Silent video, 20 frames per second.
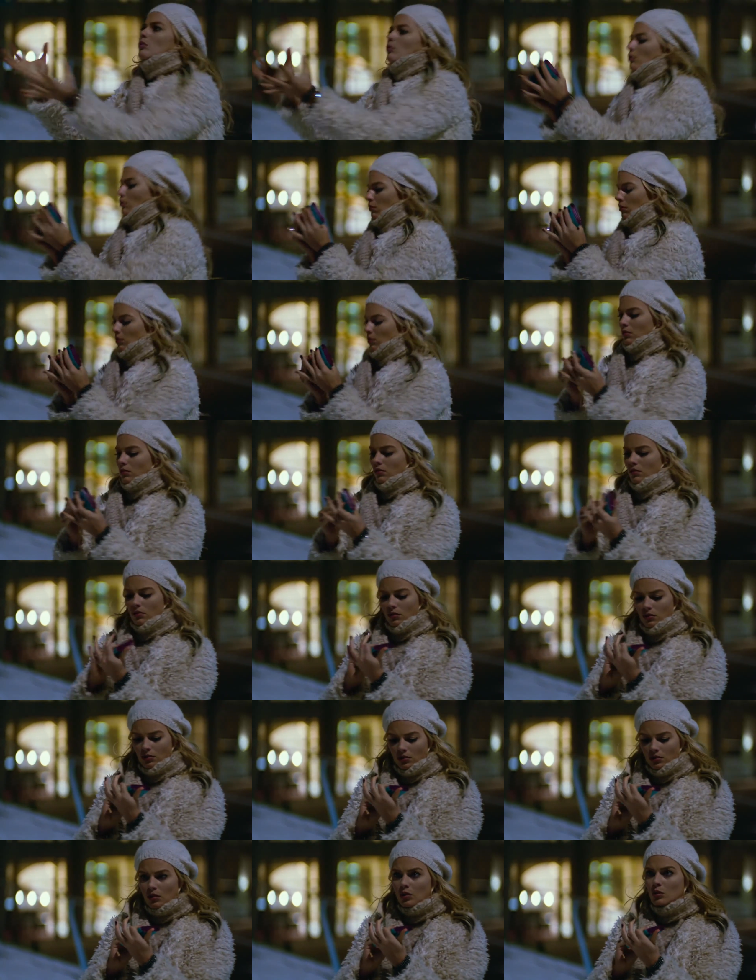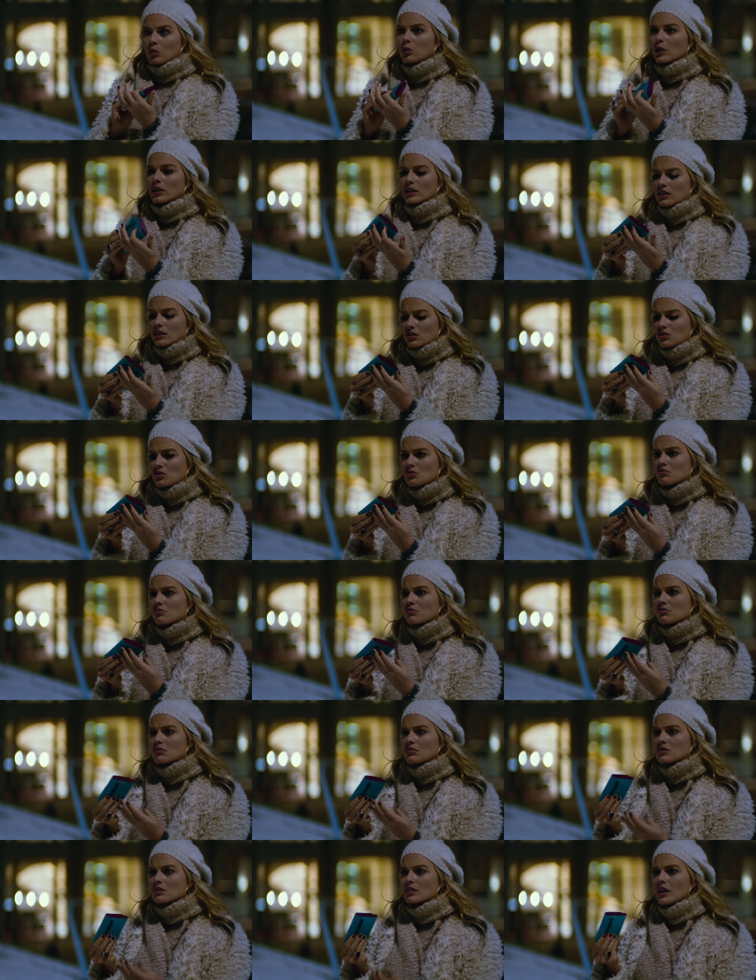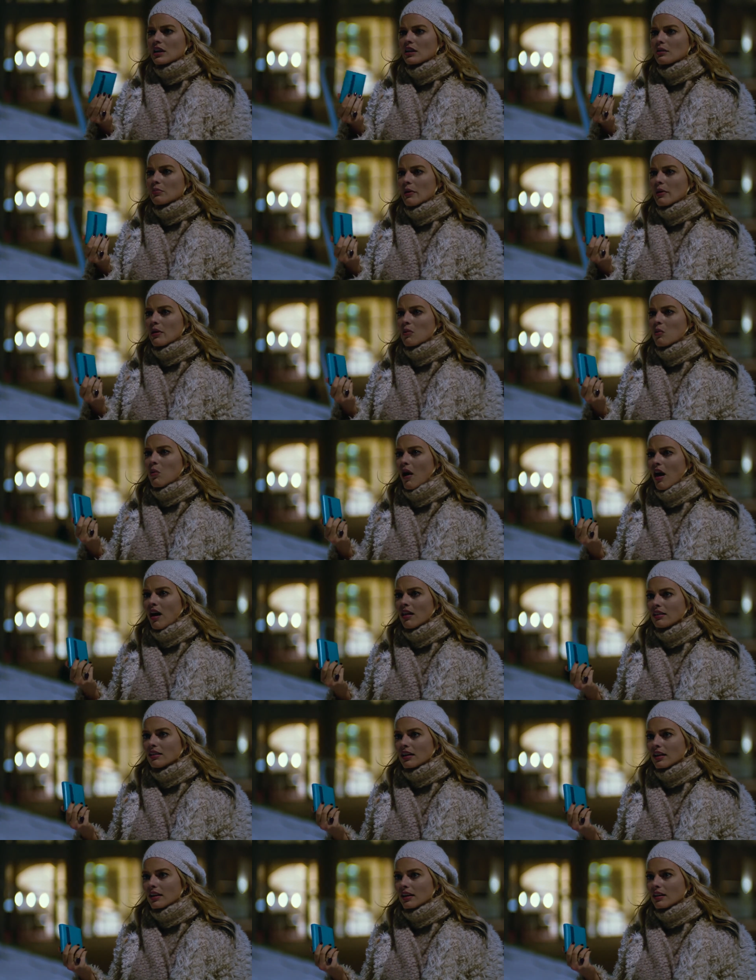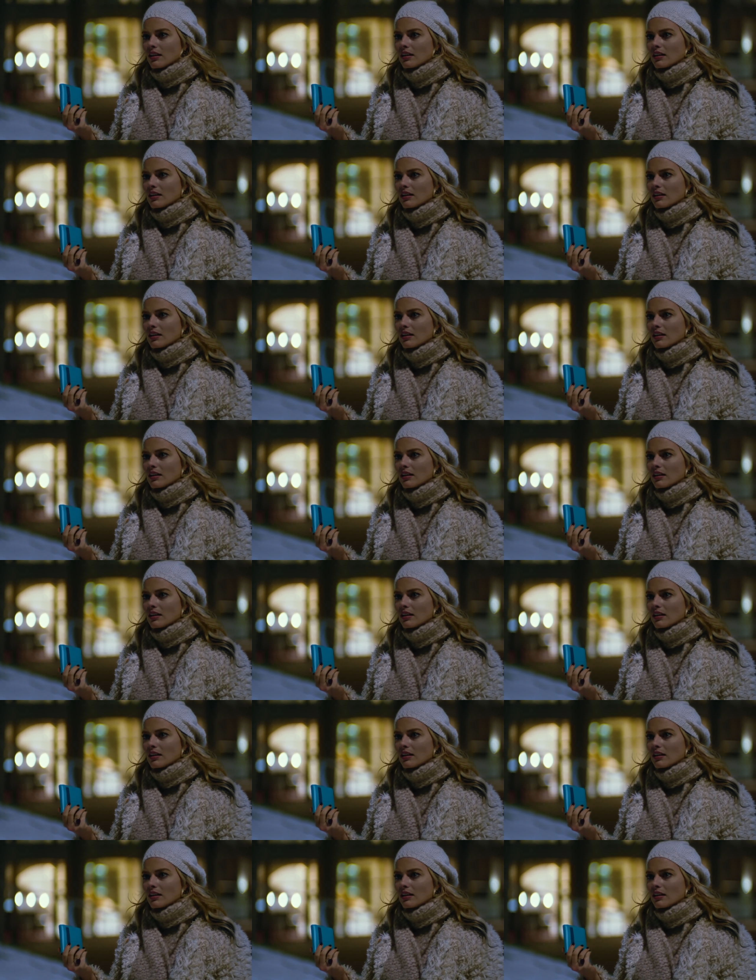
about is much more complex when than that. When did you take my wallet?